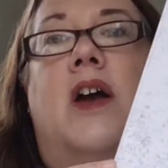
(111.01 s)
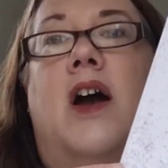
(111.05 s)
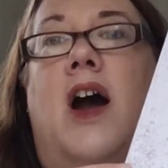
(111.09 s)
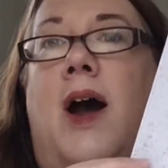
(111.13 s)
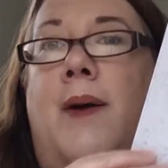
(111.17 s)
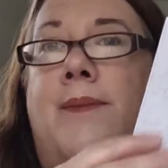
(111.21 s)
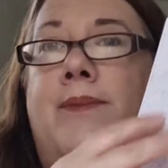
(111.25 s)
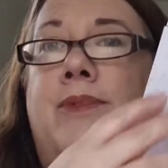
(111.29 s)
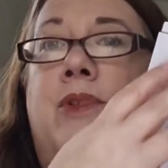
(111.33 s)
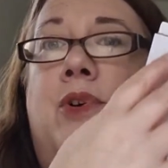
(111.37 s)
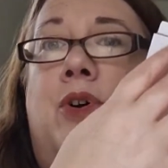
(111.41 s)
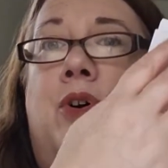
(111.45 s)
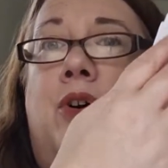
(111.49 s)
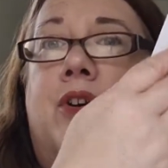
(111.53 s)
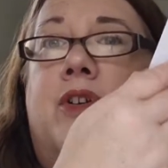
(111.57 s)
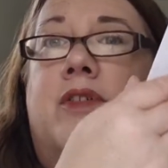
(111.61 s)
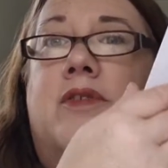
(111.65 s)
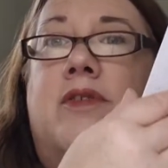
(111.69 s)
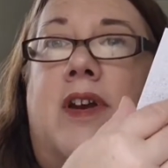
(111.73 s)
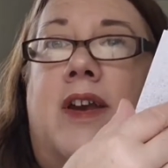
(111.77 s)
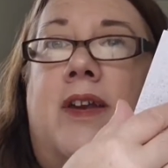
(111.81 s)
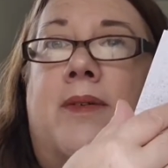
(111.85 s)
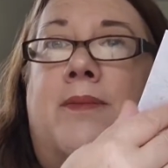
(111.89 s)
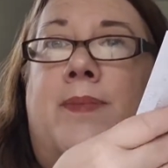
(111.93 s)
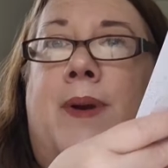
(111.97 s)
I'm not a
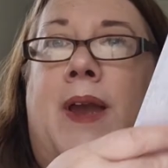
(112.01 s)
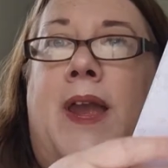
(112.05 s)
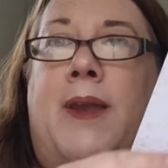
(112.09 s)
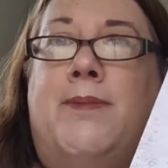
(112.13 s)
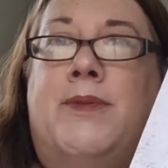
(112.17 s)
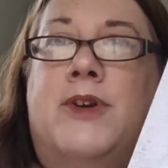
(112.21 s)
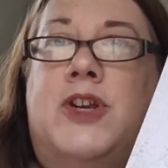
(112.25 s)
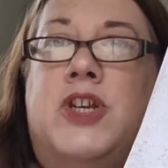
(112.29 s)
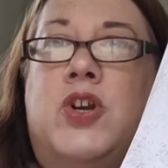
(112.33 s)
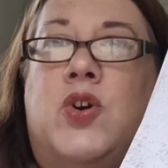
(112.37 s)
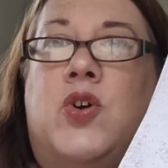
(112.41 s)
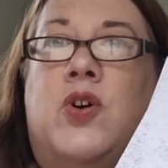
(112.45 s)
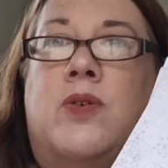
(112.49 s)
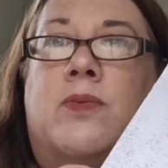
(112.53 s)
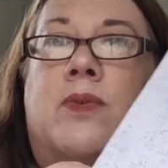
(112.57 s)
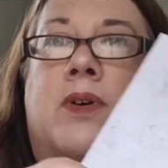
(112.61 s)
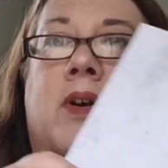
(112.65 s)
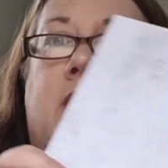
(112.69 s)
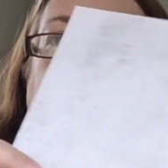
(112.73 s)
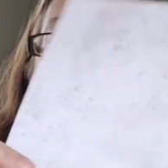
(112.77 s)
great paper show, am I?